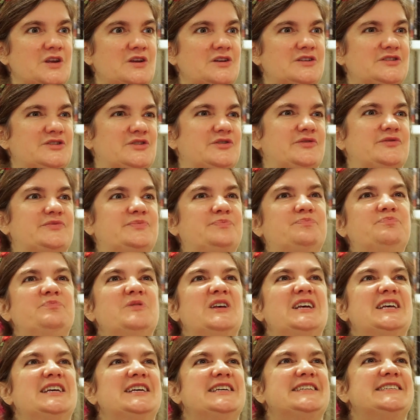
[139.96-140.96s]
sort of
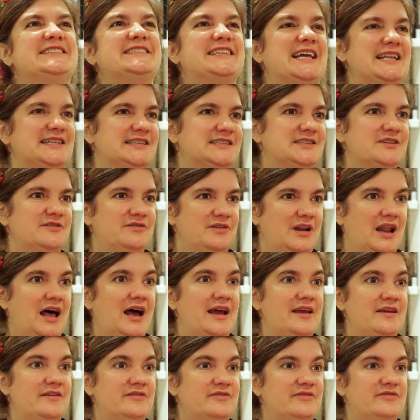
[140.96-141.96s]
sense of
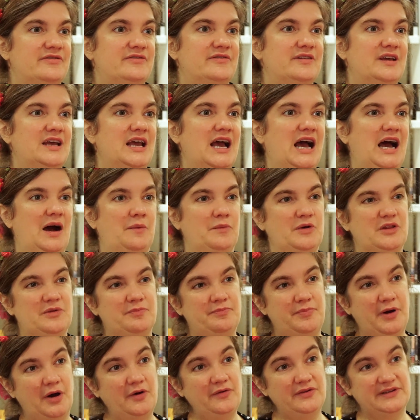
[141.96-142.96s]
life. And with
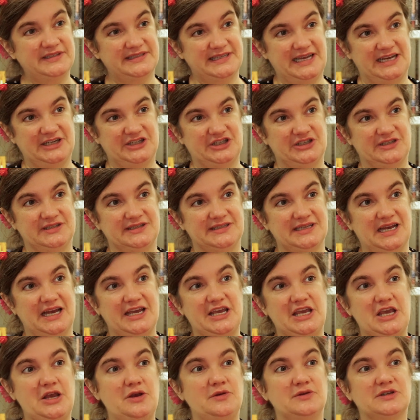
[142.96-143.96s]
both sessions
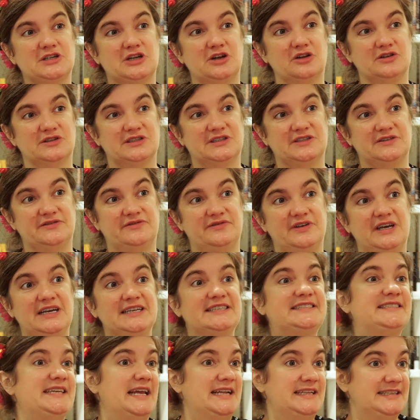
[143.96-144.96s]
I used lots of
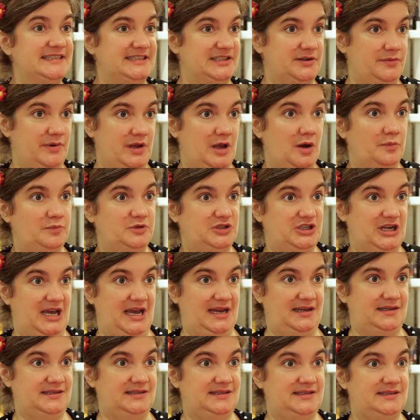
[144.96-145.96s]
sensory
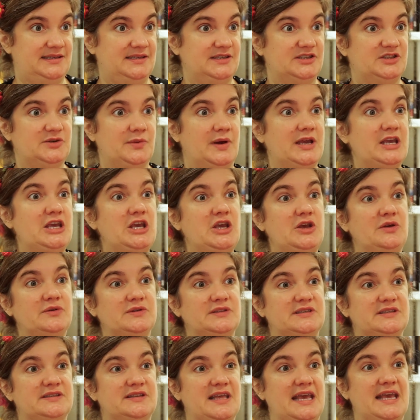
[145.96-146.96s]
objects. So I
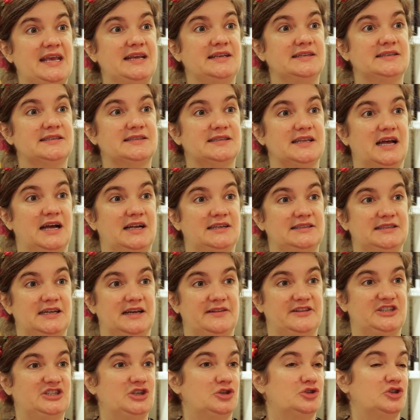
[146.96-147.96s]
used things that
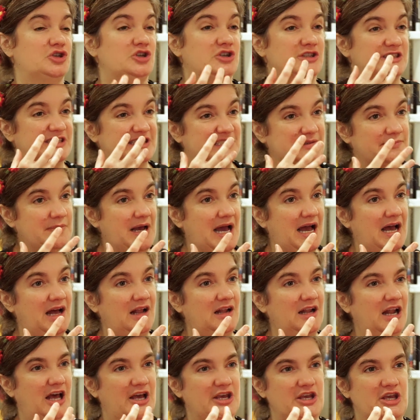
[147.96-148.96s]
the children could
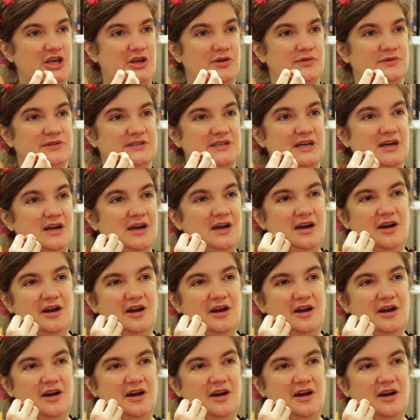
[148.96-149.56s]
smell. I used